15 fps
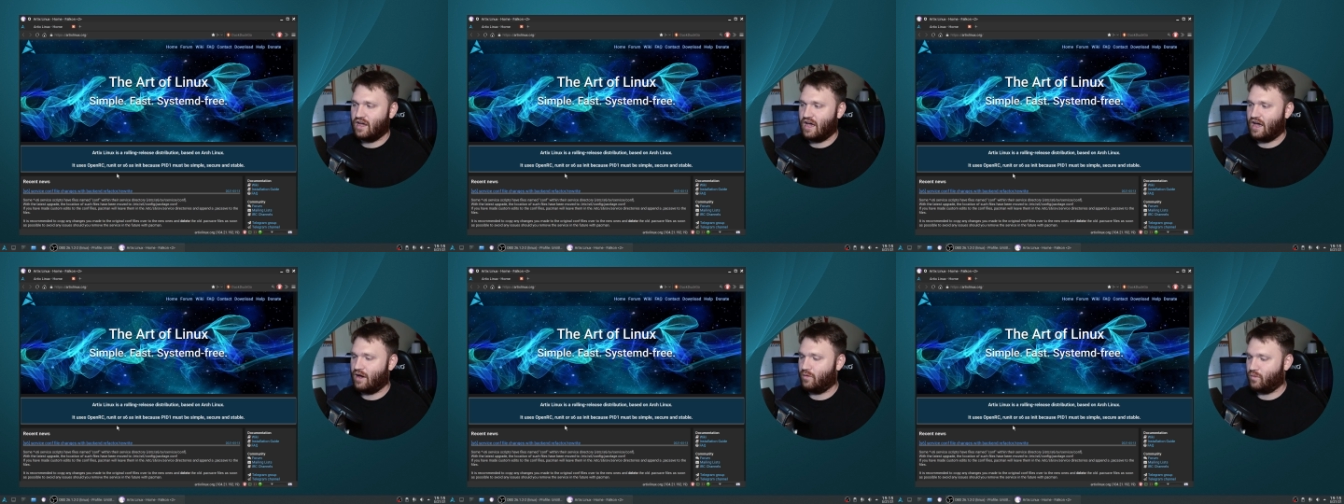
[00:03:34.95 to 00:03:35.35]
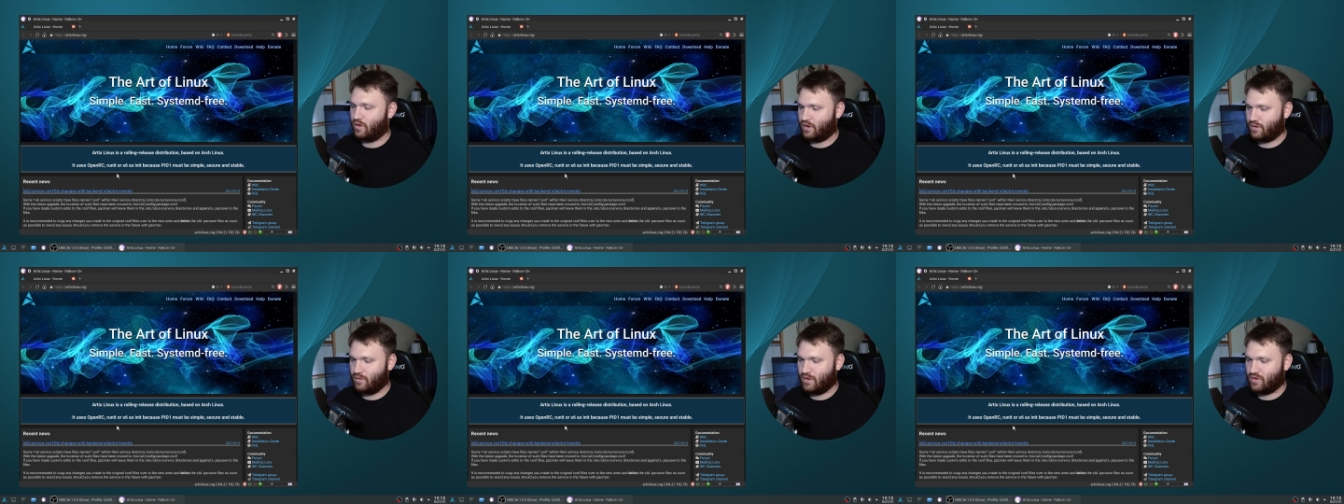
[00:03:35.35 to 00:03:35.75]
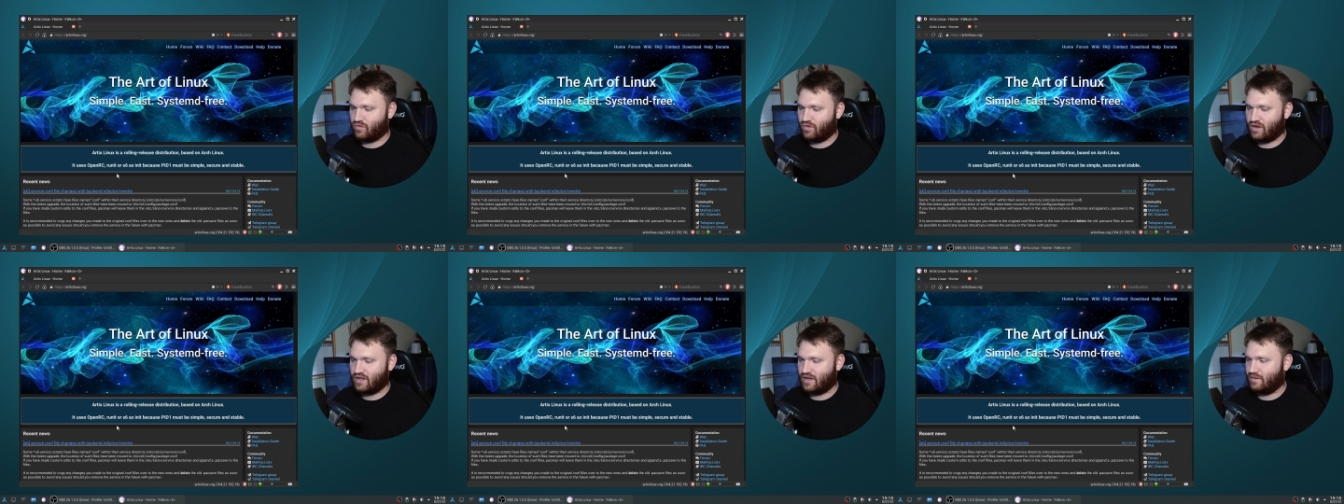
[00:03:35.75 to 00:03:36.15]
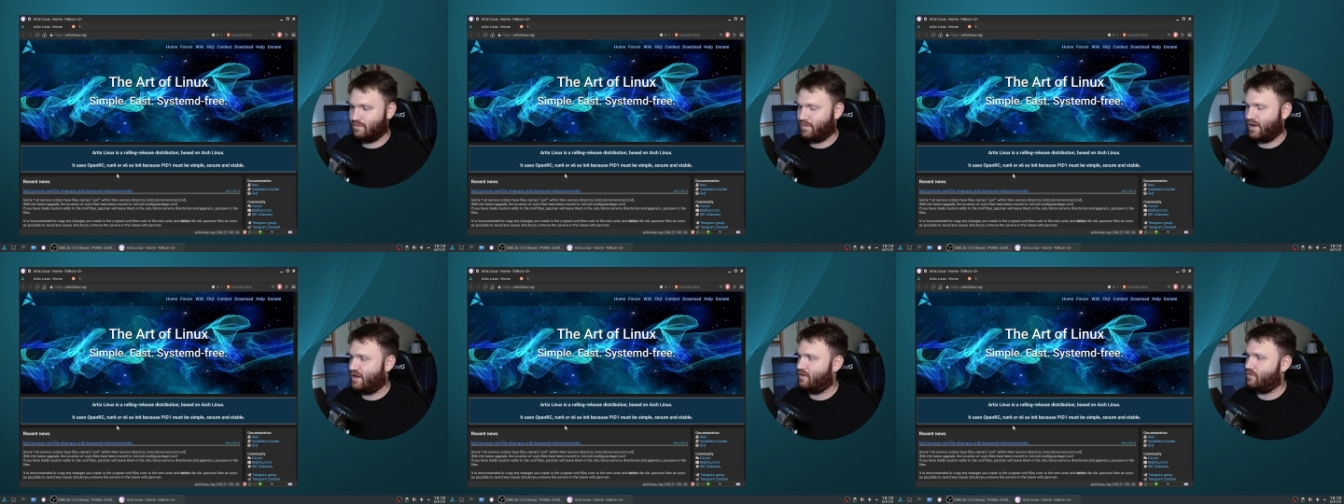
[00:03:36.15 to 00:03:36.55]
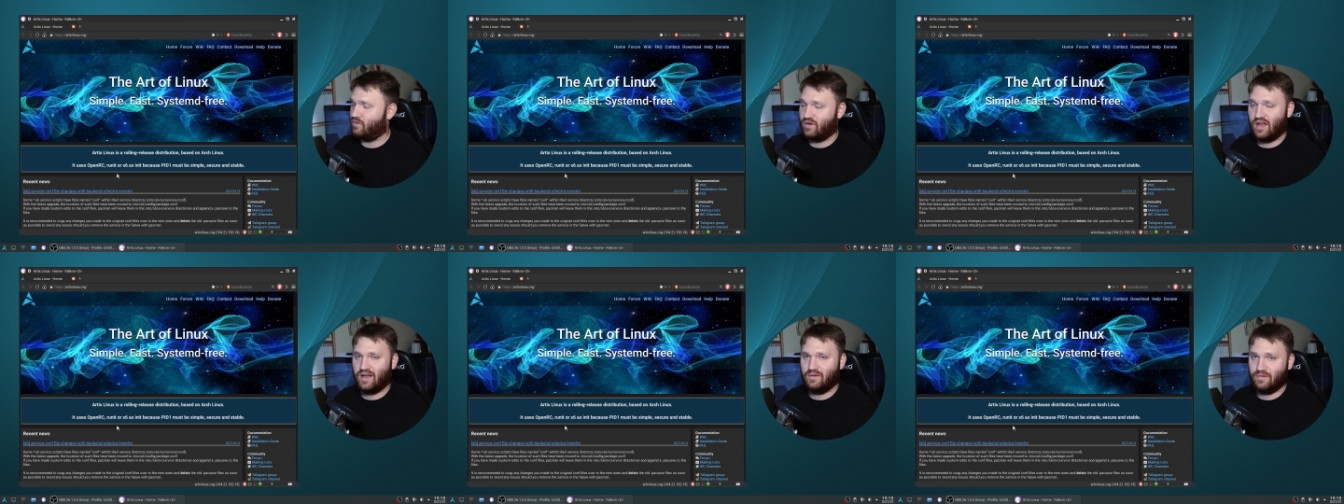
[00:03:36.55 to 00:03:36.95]
uh, work with Runit, but
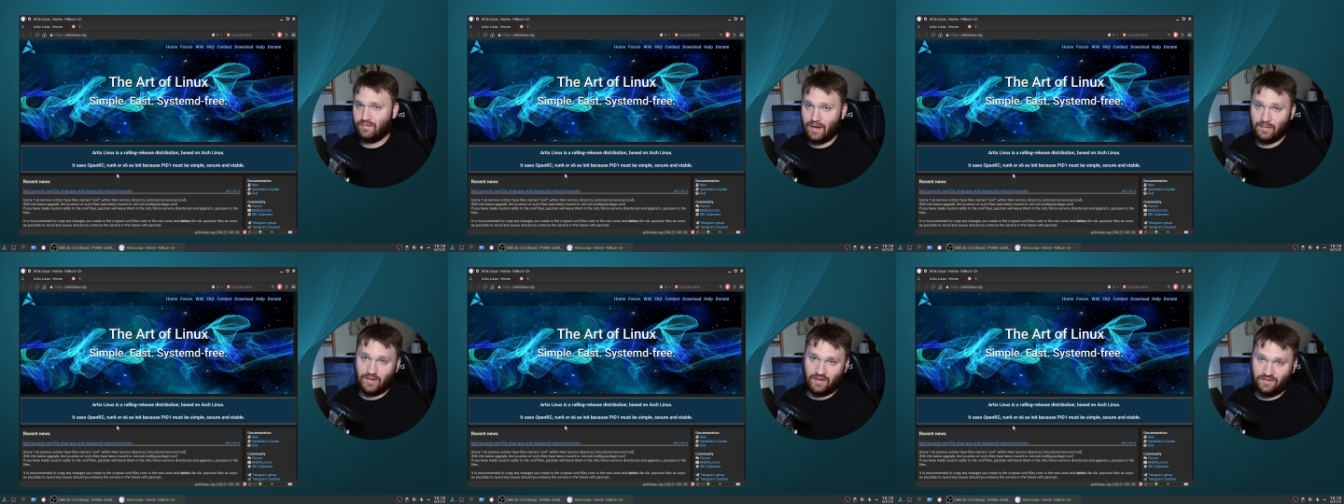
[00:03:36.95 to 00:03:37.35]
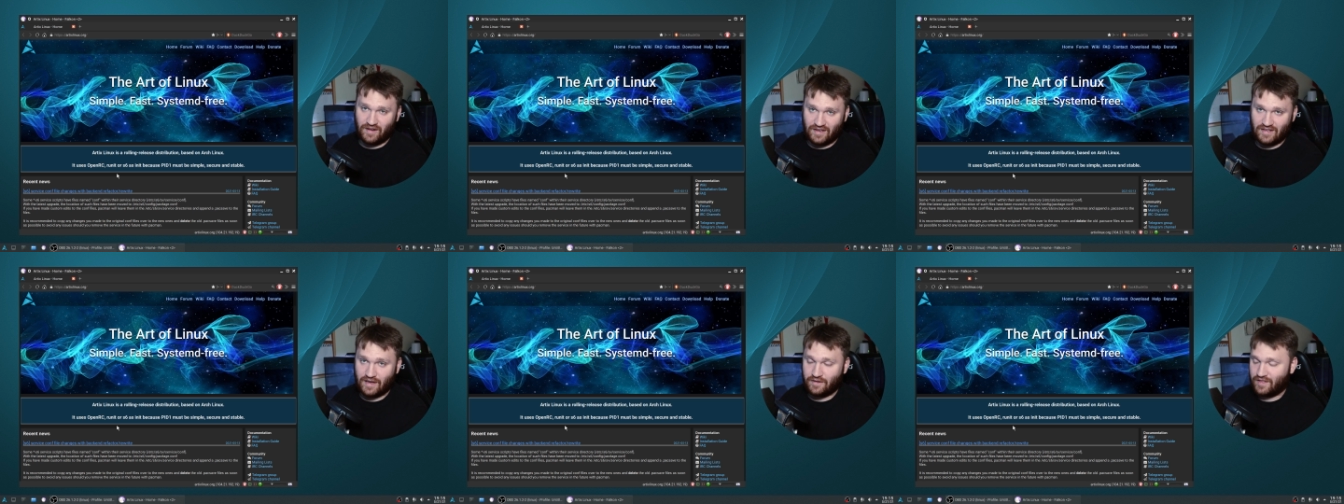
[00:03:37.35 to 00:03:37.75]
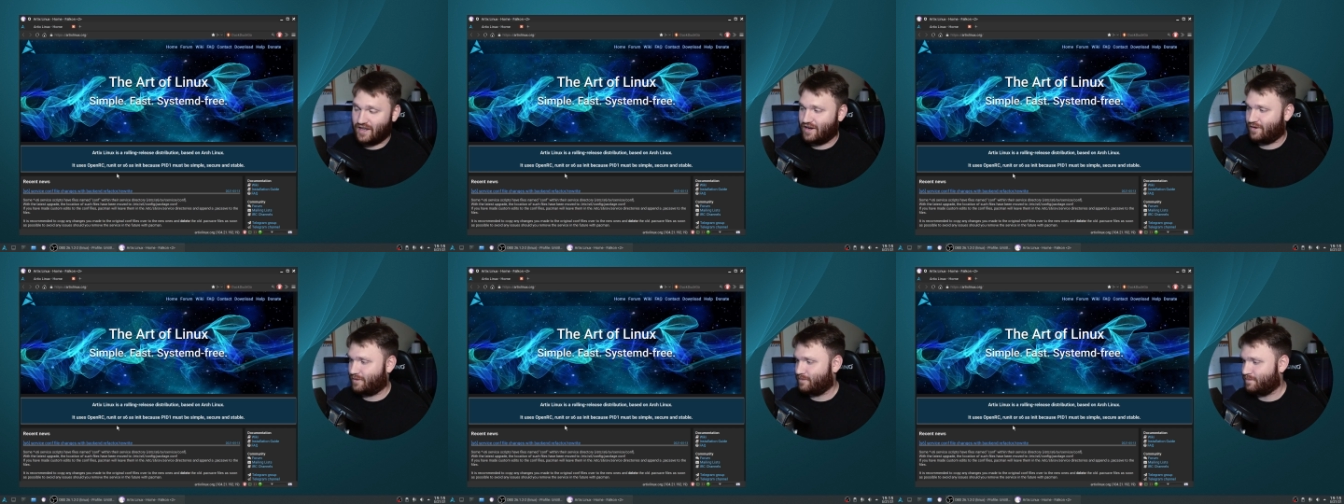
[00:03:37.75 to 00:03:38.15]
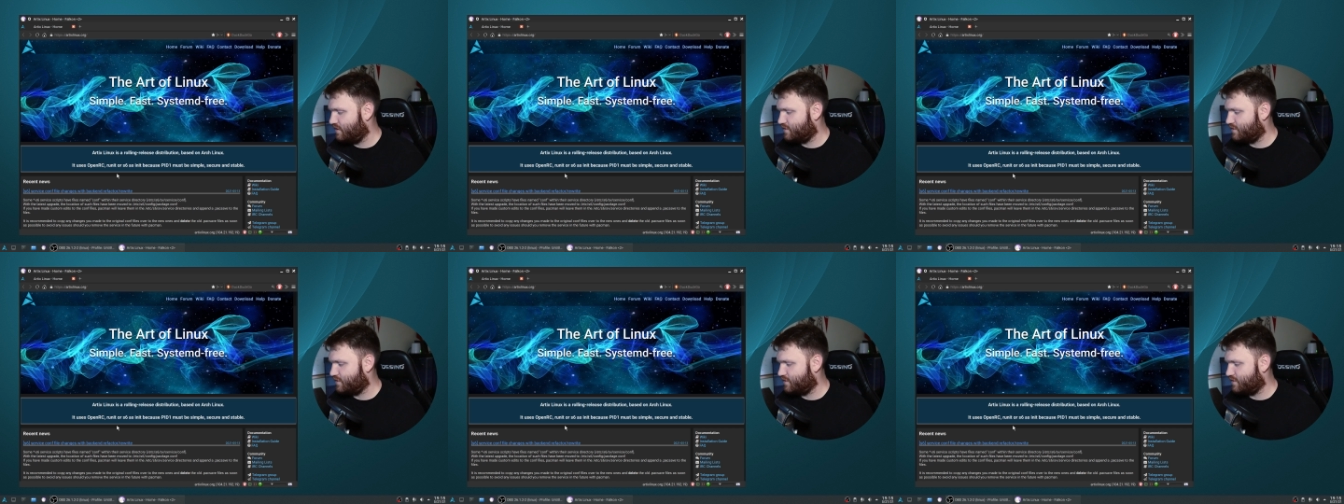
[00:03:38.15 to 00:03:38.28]
well, I'm going to find out later.